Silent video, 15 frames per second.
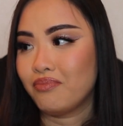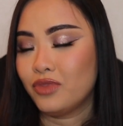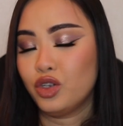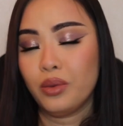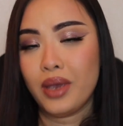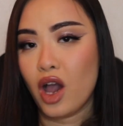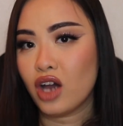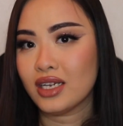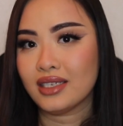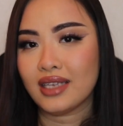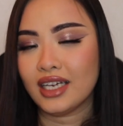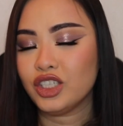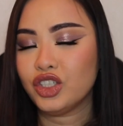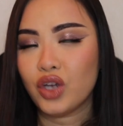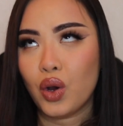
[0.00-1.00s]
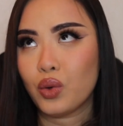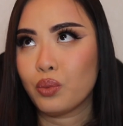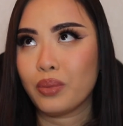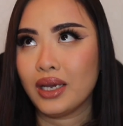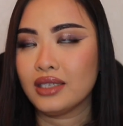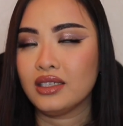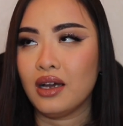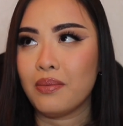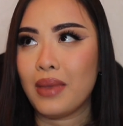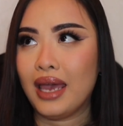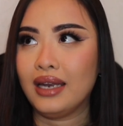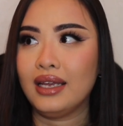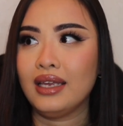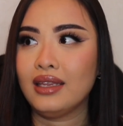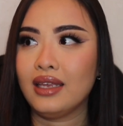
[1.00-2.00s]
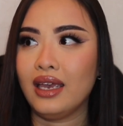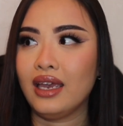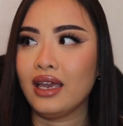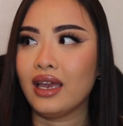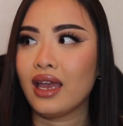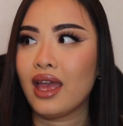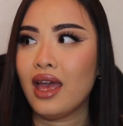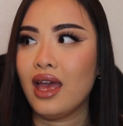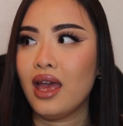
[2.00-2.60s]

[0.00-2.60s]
to be honest, I don't pick up anything